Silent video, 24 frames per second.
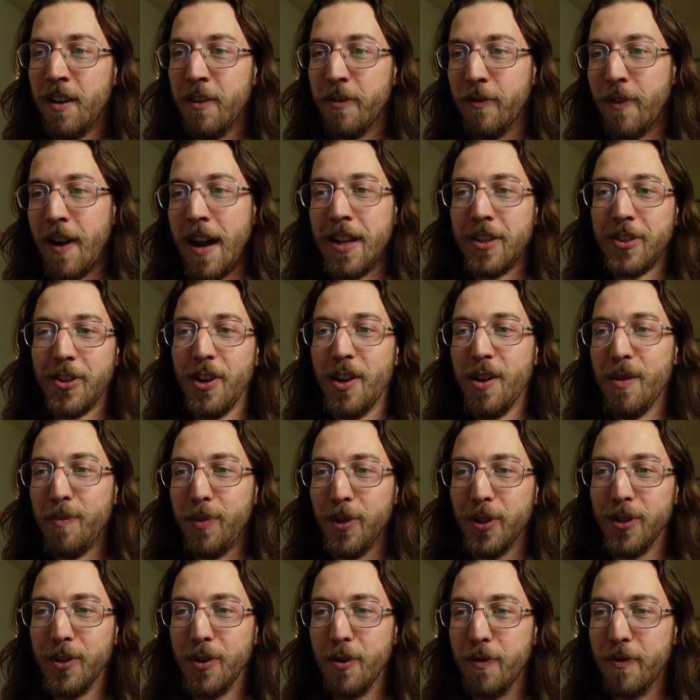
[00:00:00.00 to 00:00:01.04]
Fraz
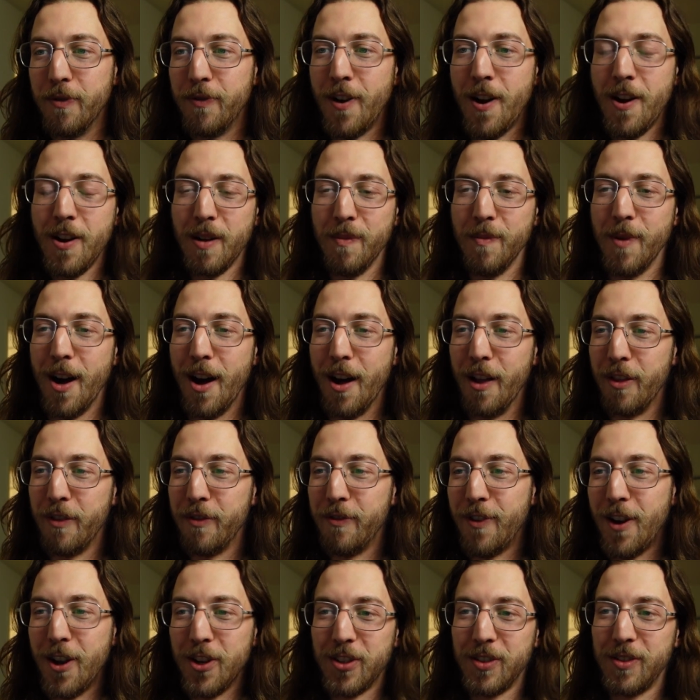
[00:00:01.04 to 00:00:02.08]
Erblu, Frogamoth,
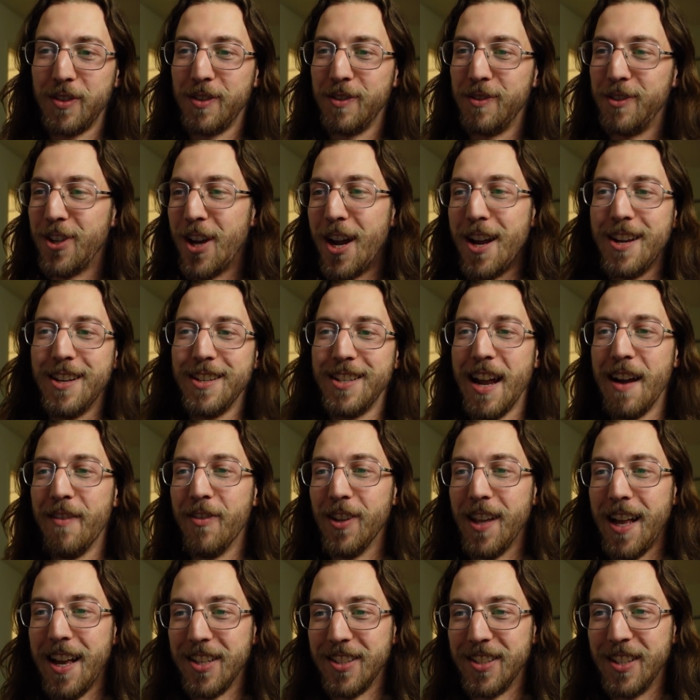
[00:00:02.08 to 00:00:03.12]
Frost Giant
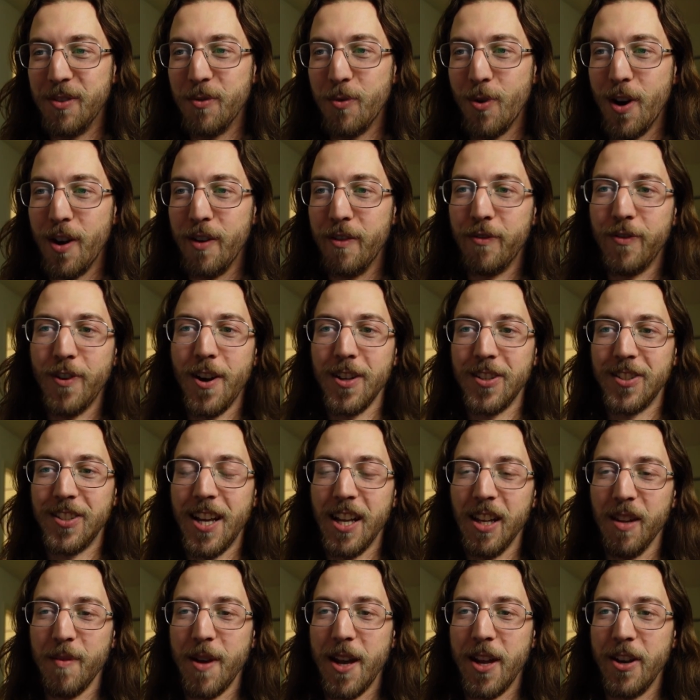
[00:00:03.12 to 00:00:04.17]
Everlasting One, Frost
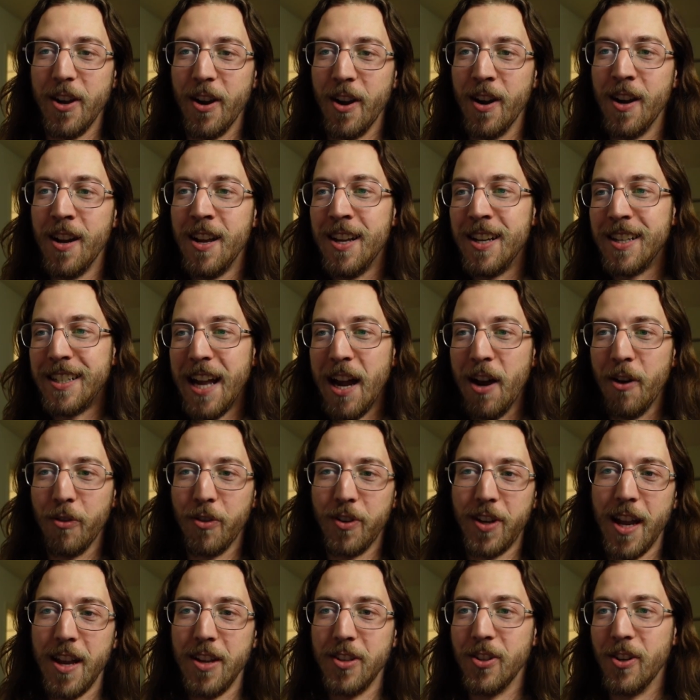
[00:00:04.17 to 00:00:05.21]
Salamander,
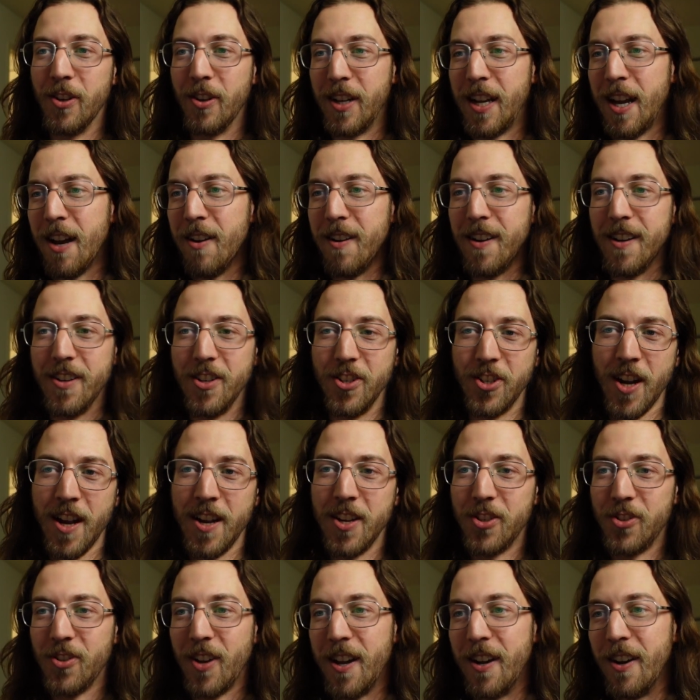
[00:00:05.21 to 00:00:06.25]
Gouth, Gazer, Geryon,
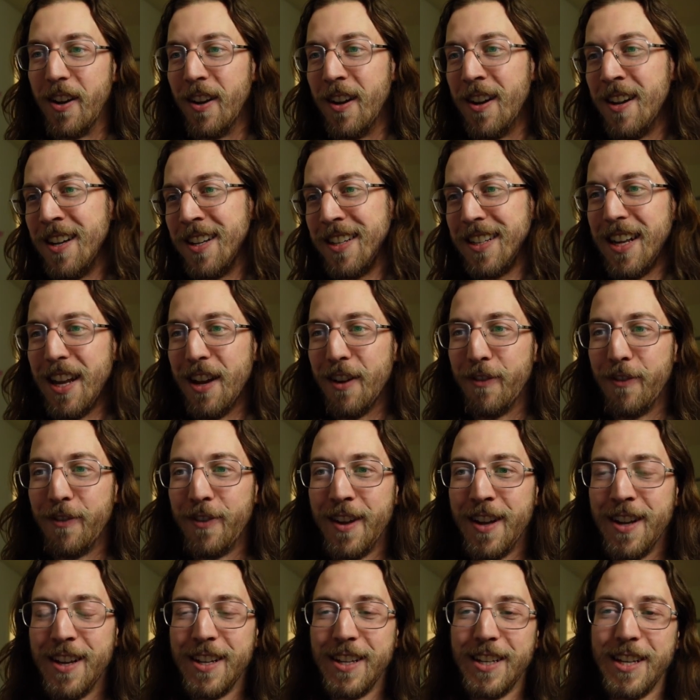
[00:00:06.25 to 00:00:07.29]
Giant Strider, Gif,
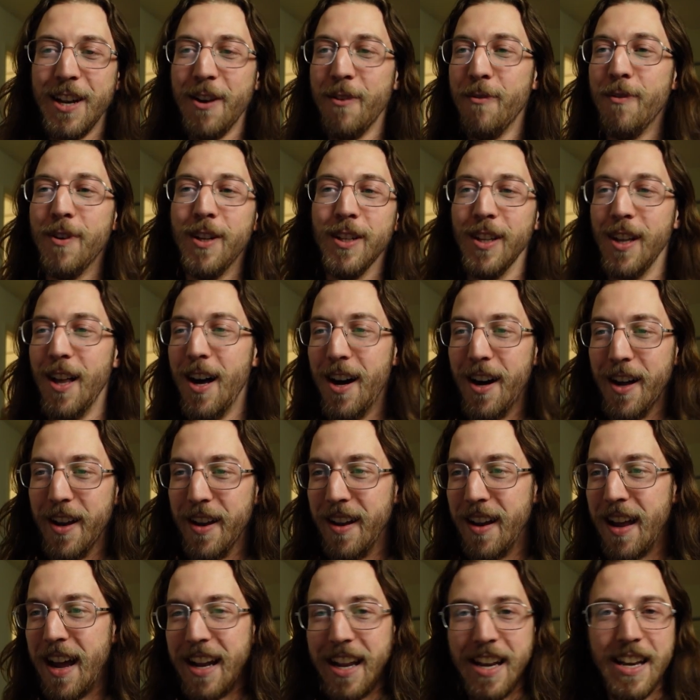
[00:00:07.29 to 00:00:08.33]

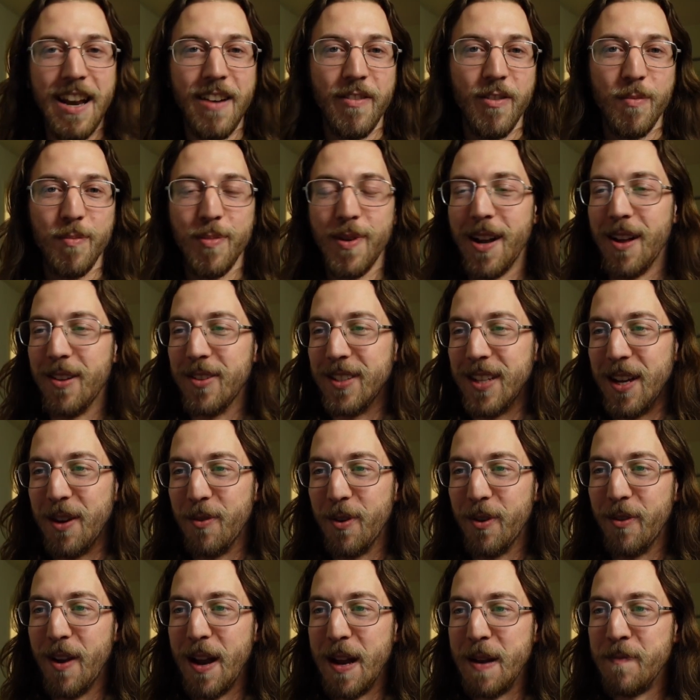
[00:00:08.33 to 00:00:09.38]
Girilon. I can never pronounce that
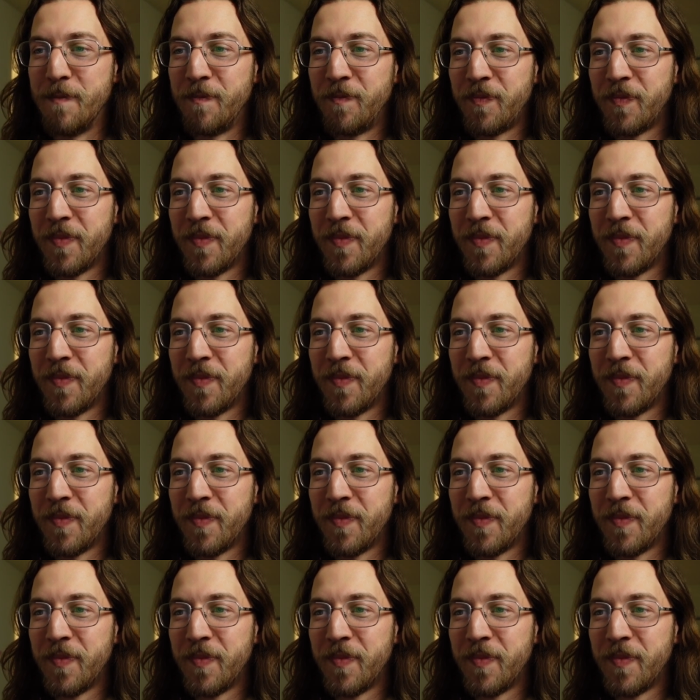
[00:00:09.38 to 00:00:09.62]
one right.